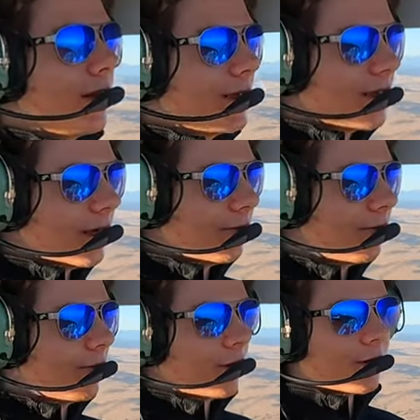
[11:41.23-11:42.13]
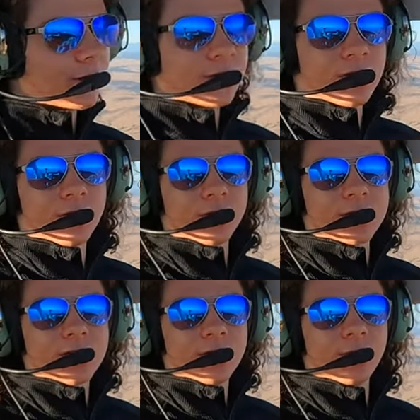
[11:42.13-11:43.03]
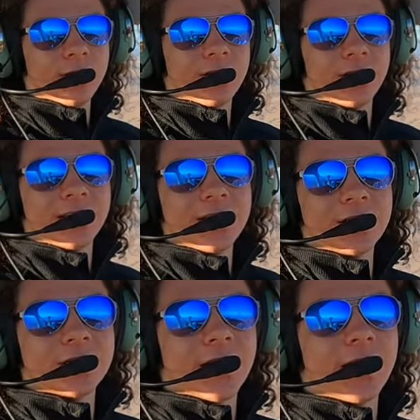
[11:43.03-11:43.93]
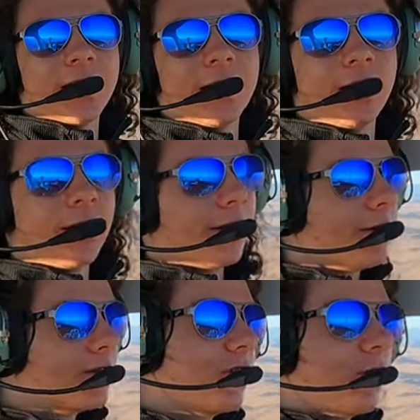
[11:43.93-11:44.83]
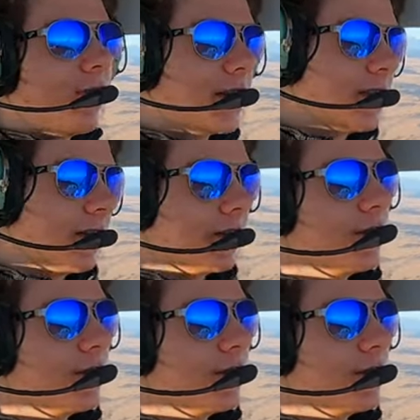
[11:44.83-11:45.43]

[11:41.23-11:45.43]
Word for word: the inside foot or so of the stabilator on each side, there's no bugs on it.